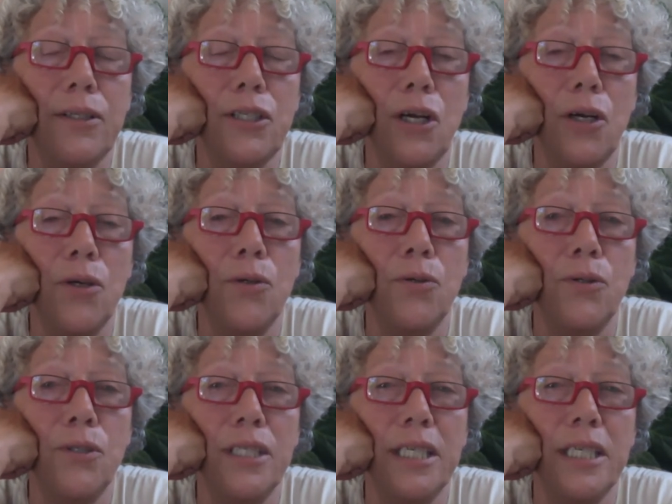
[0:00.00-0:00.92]

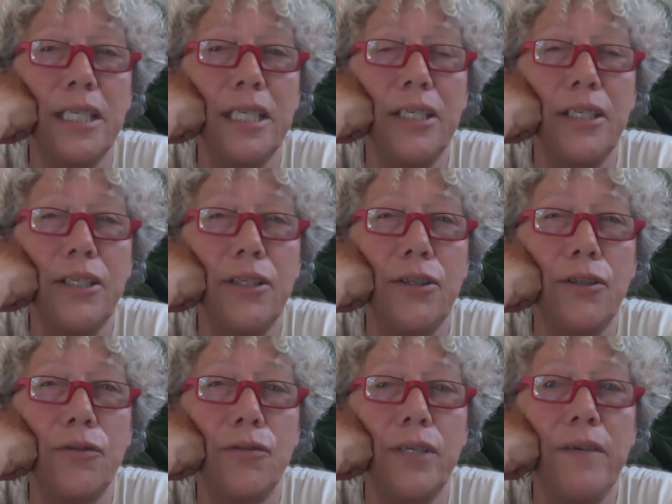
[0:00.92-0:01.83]
tones in
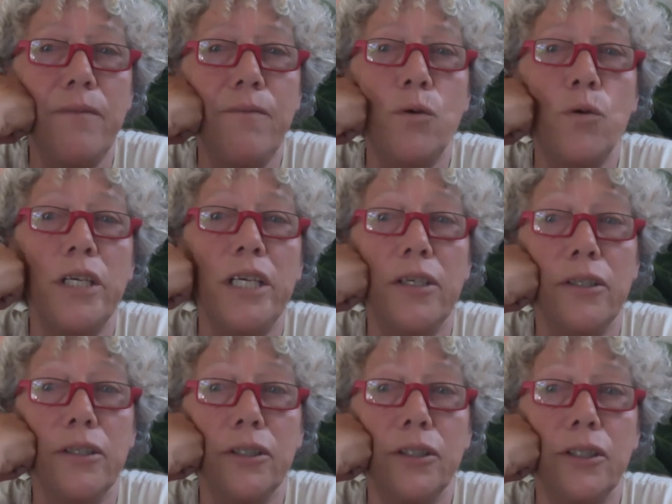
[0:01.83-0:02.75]
340
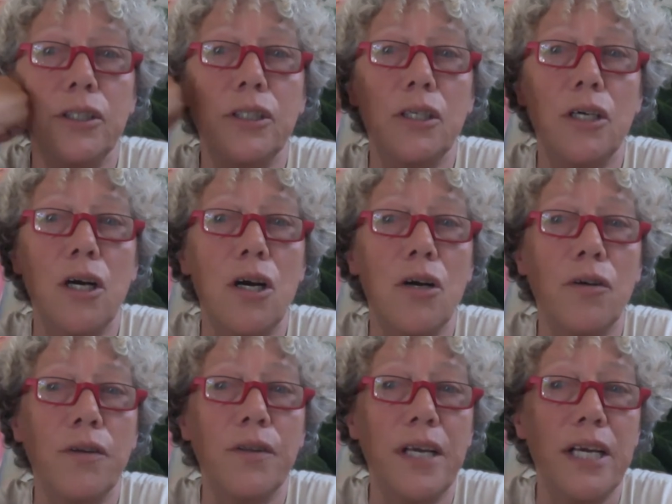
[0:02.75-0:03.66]
hertz
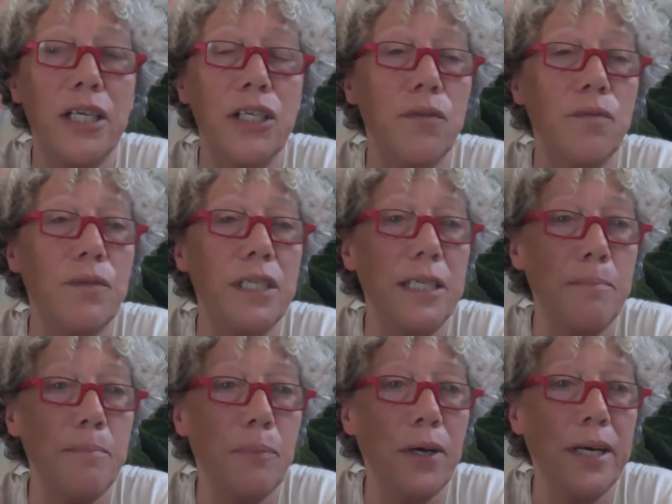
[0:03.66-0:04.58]
are on the edge of
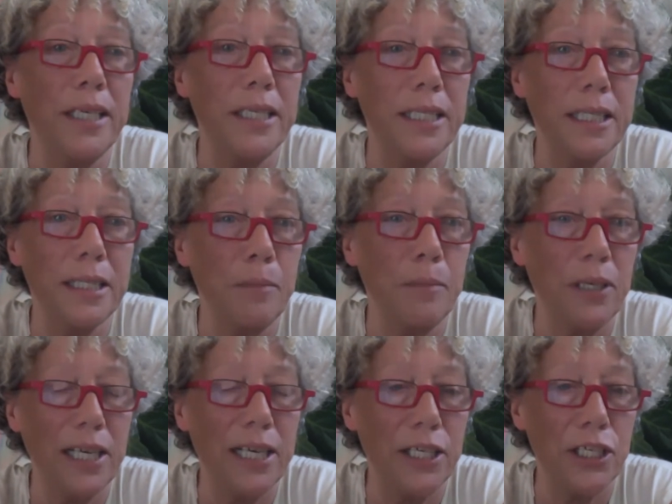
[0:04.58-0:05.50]
deep brain
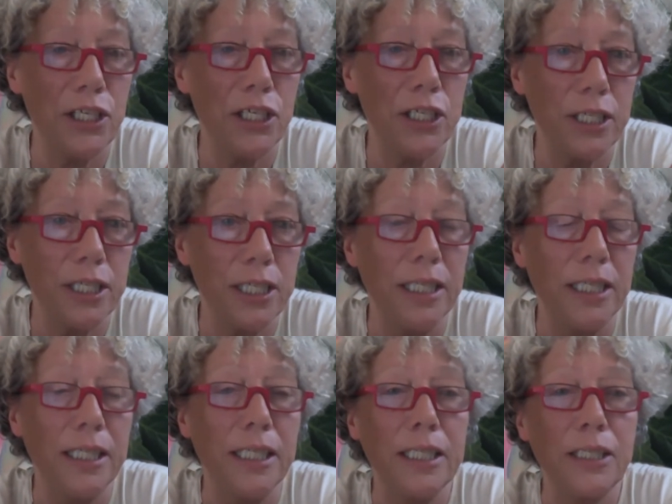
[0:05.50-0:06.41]
stimulation.
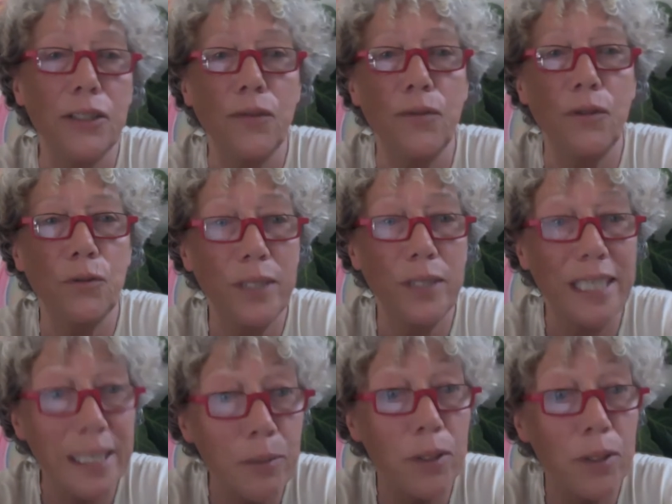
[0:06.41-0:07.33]
So if you
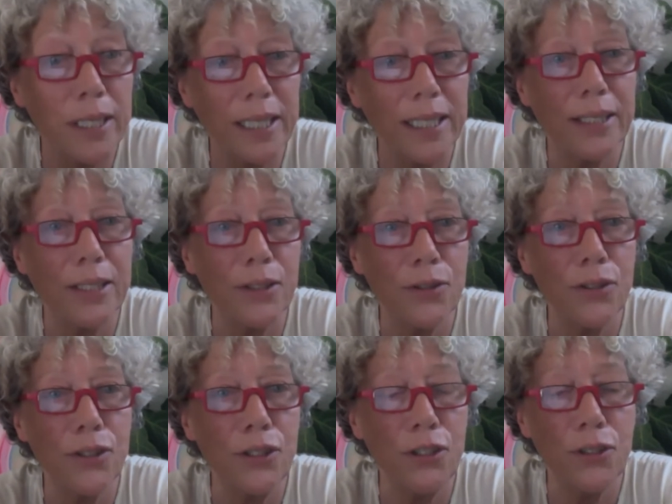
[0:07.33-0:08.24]
really want to get
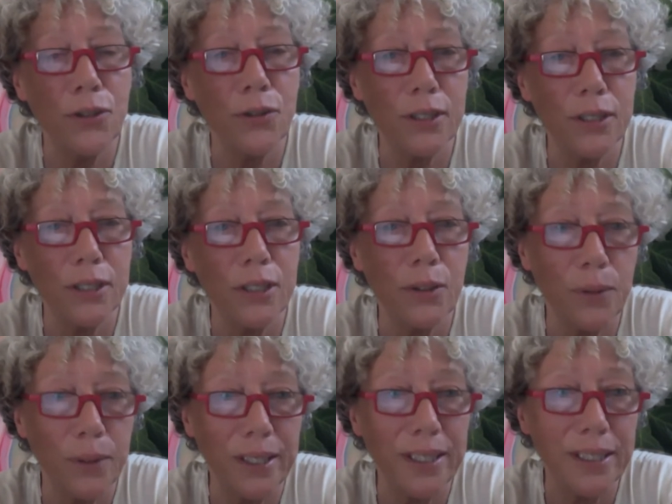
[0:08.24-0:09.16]
those neurons
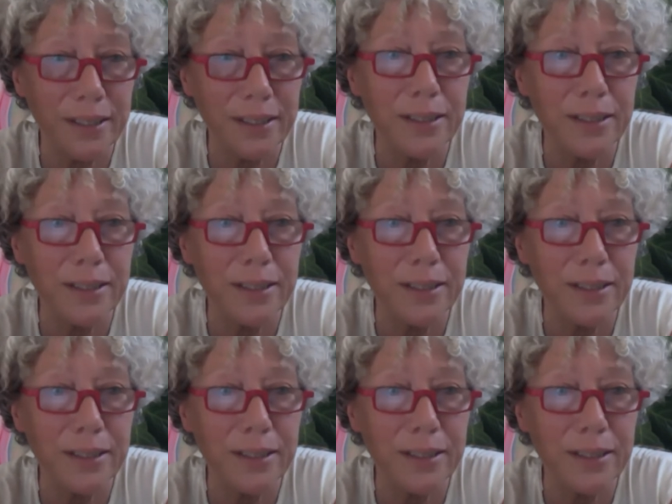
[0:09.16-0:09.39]
going,